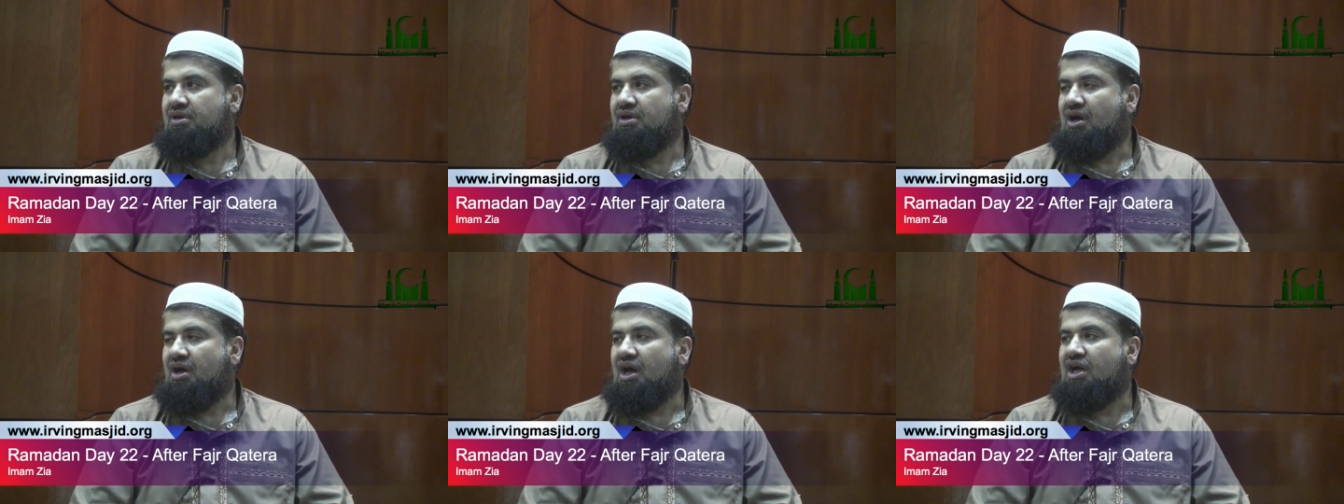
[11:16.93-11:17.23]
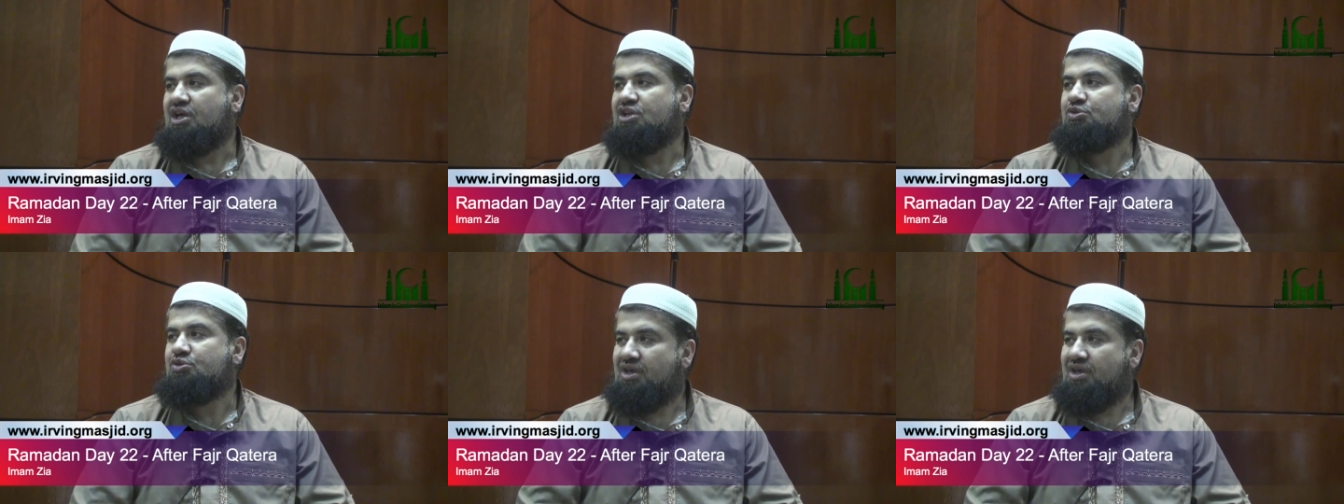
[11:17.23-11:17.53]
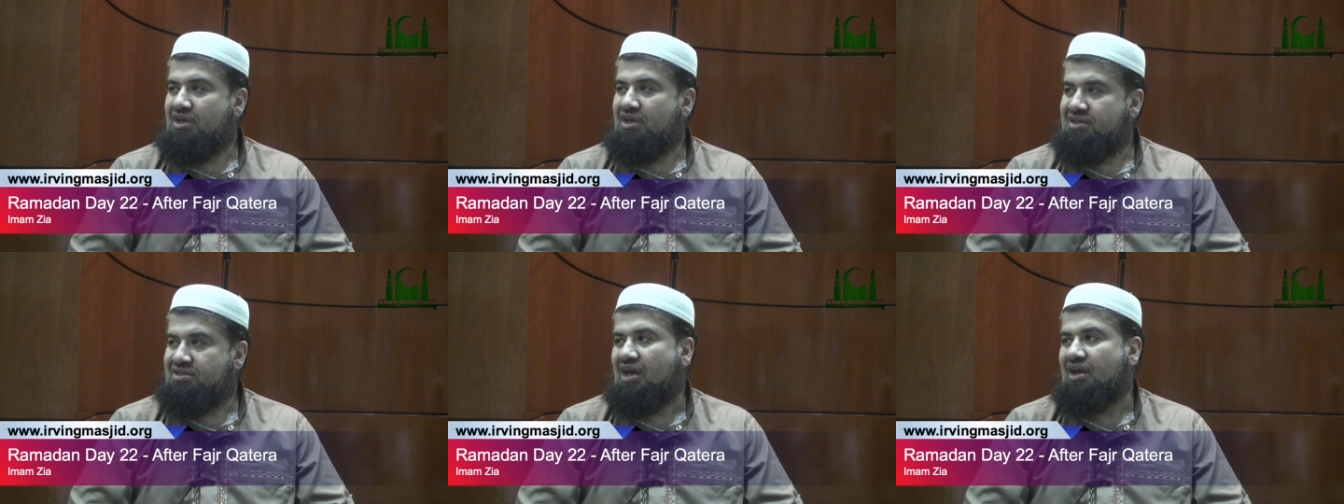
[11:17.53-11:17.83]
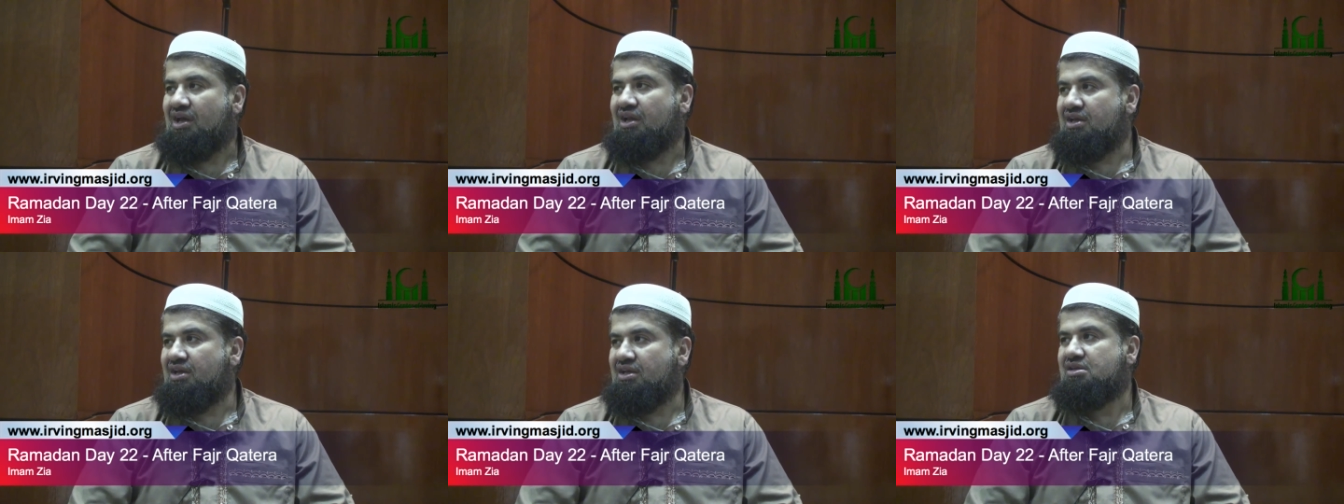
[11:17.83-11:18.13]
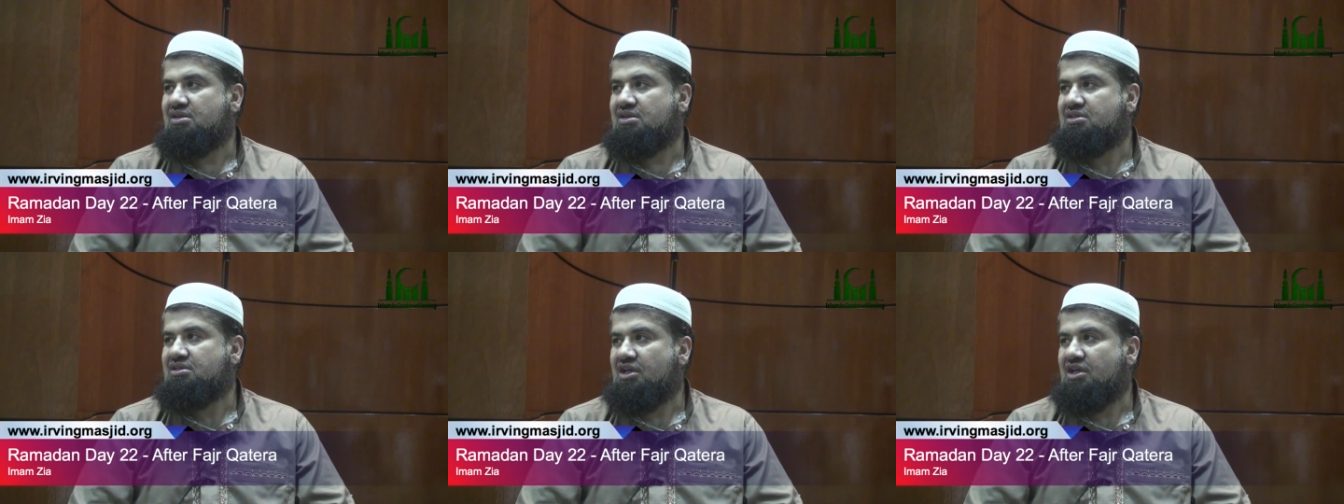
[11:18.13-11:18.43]
I do exactly
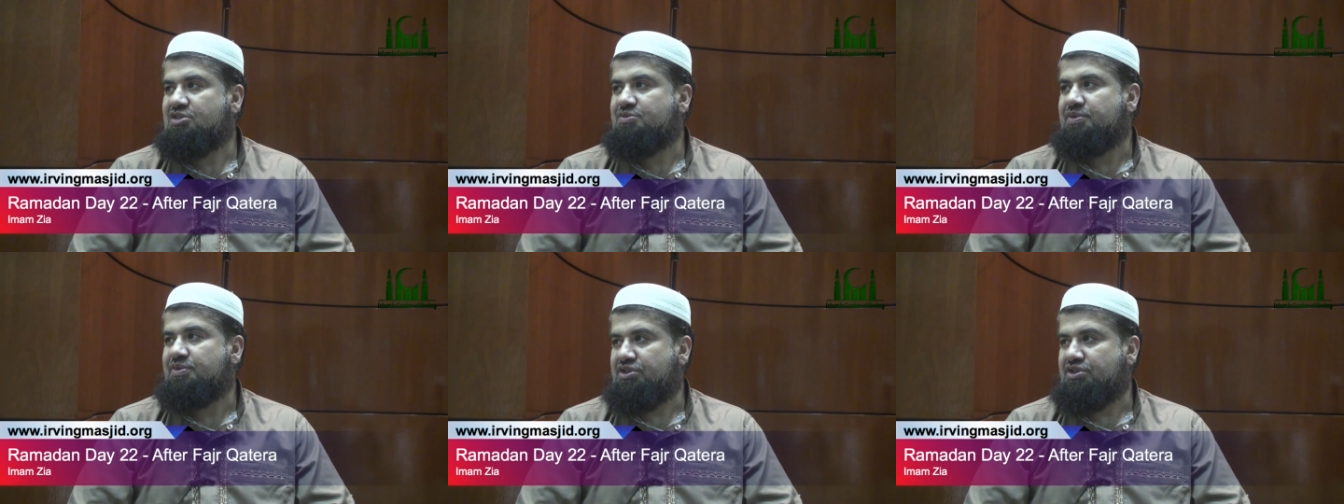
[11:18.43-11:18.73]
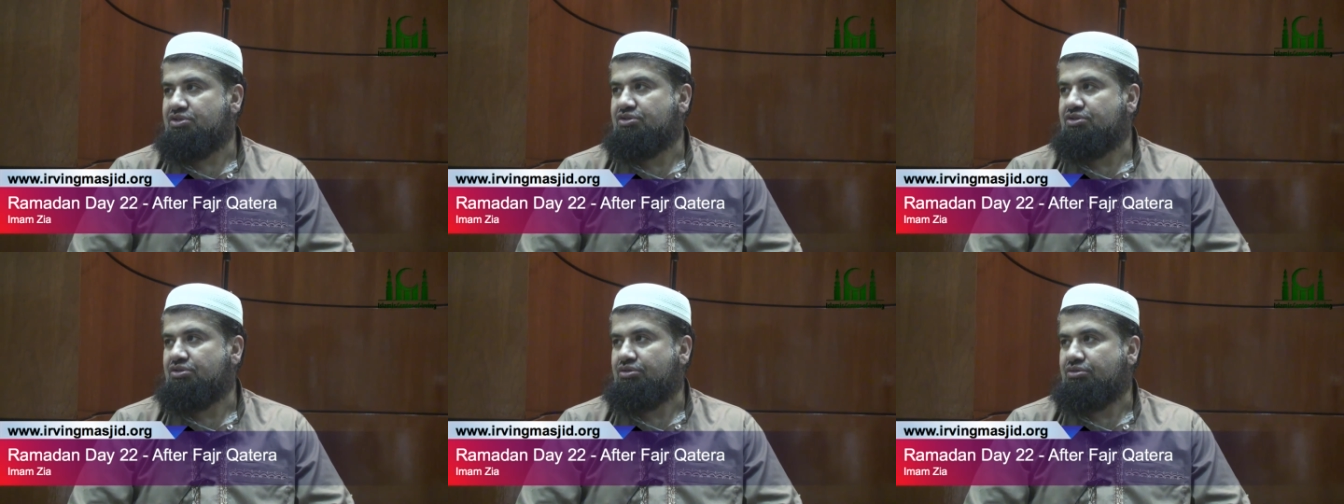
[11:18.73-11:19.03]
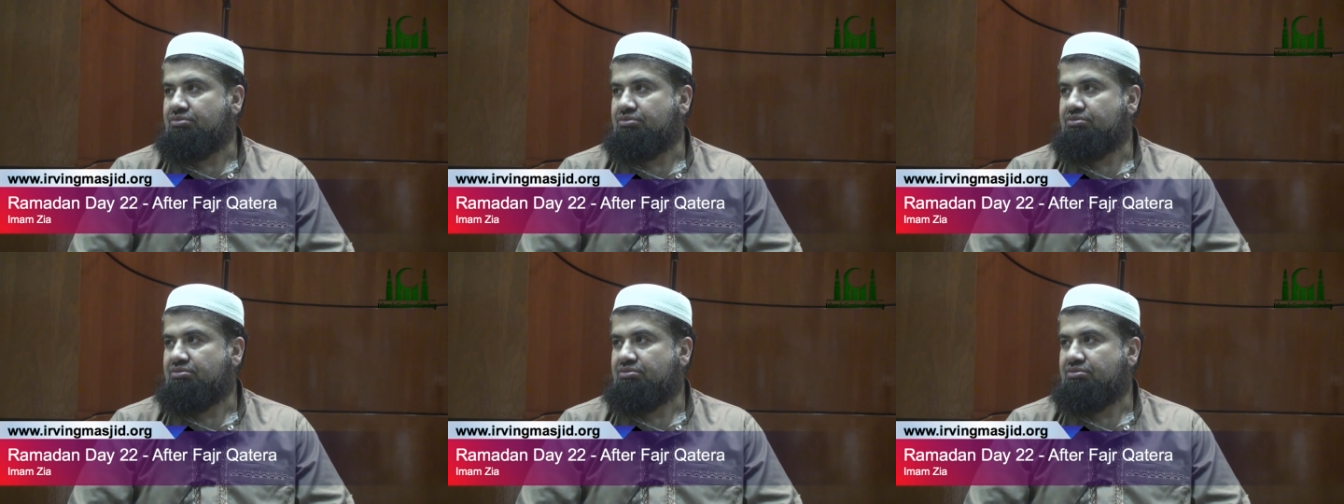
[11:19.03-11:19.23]
as He tells me to do.